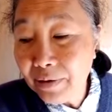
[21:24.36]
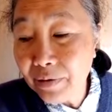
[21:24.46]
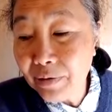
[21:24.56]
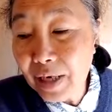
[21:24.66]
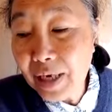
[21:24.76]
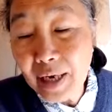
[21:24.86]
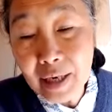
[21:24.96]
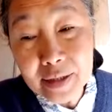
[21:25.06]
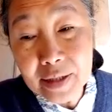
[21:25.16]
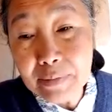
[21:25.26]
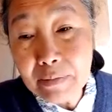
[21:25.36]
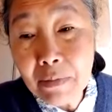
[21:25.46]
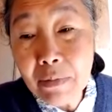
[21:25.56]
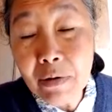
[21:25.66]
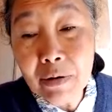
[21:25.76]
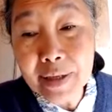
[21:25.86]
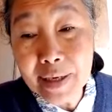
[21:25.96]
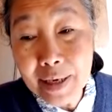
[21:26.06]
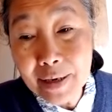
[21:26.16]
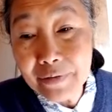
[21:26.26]
3 cards is more
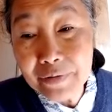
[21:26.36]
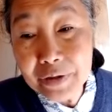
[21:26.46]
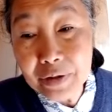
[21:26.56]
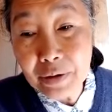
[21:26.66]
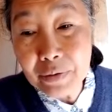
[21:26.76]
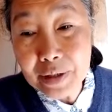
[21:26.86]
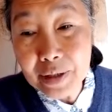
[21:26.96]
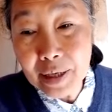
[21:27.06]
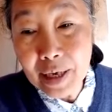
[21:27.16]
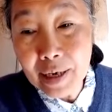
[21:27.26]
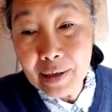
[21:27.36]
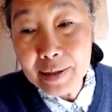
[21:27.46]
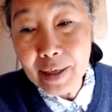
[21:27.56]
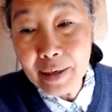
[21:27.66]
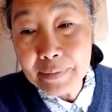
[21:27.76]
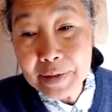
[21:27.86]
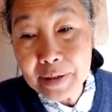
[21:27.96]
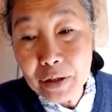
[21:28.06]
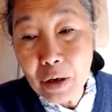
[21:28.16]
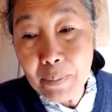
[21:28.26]
than enough to go into the archetypes
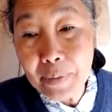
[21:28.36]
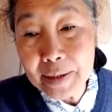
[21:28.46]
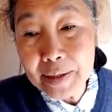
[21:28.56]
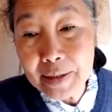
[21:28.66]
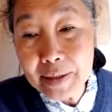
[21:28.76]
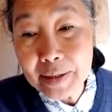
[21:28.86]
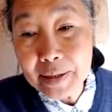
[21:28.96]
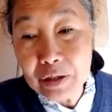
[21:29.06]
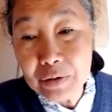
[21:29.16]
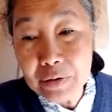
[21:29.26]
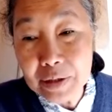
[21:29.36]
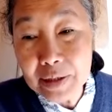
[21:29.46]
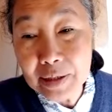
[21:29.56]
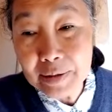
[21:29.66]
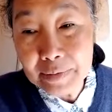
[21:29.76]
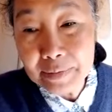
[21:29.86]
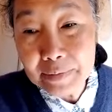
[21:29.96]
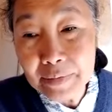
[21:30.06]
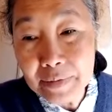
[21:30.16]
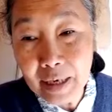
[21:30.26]
and topics and issues.
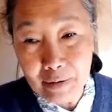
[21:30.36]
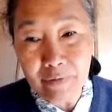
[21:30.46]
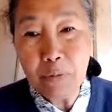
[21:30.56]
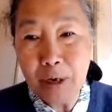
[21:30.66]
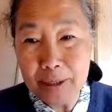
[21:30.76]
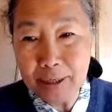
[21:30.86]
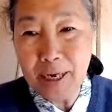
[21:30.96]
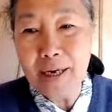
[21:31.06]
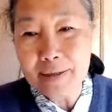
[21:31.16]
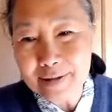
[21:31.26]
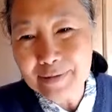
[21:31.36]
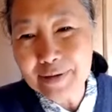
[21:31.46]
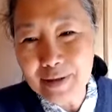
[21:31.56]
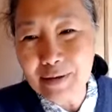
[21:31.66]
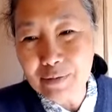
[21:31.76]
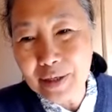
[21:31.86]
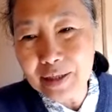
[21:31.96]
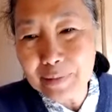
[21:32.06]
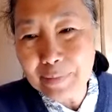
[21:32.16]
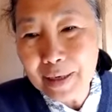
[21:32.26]
Like even 1 card, we
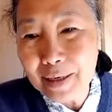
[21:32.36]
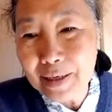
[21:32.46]
can spend.